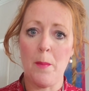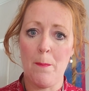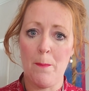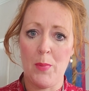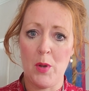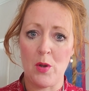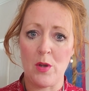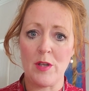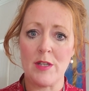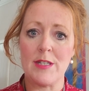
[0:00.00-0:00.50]

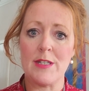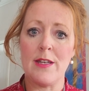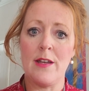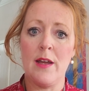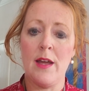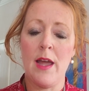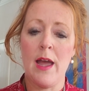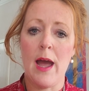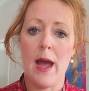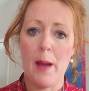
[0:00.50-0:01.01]
books
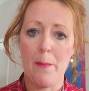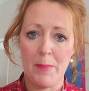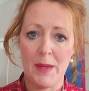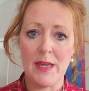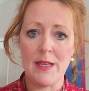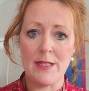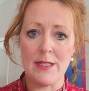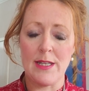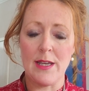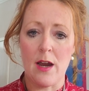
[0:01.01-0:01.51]
a
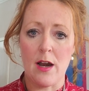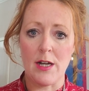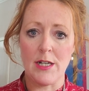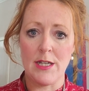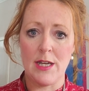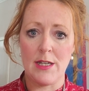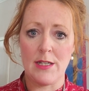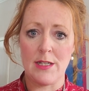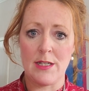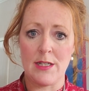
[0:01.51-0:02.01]
PCR
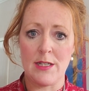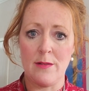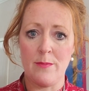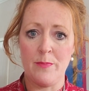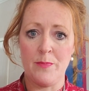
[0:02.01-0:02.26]
test.